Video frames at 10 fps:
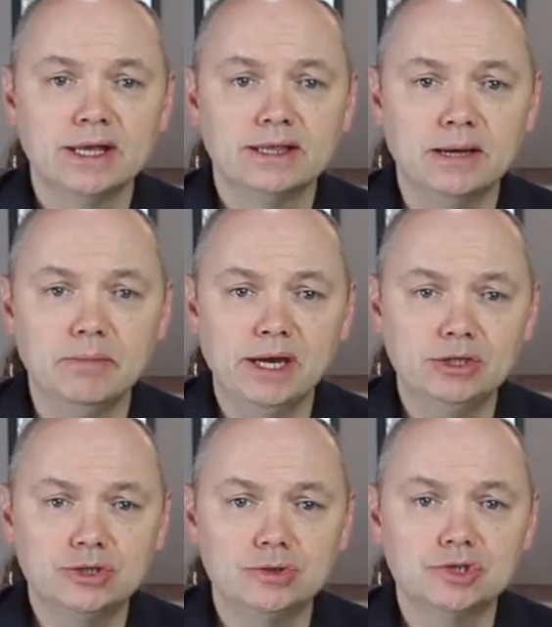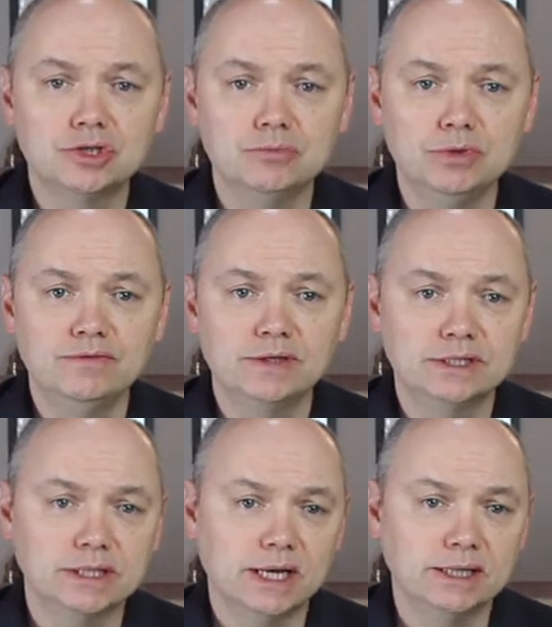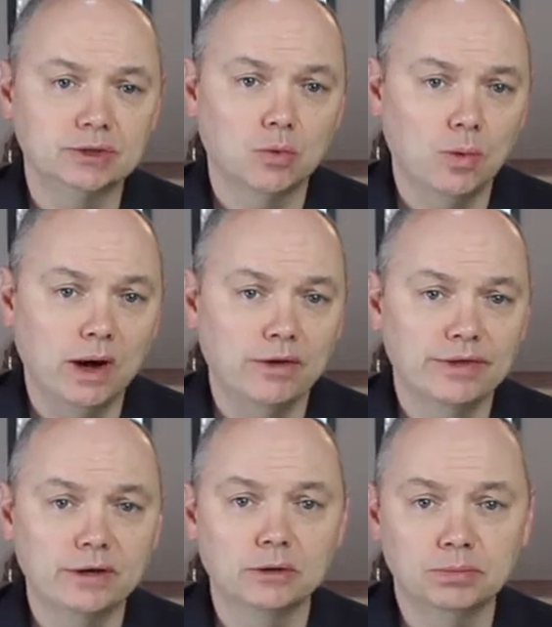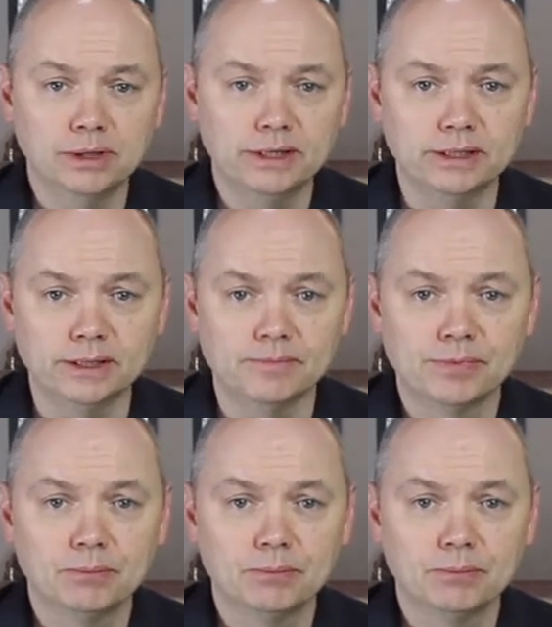they may choose to move these slides while they are playing,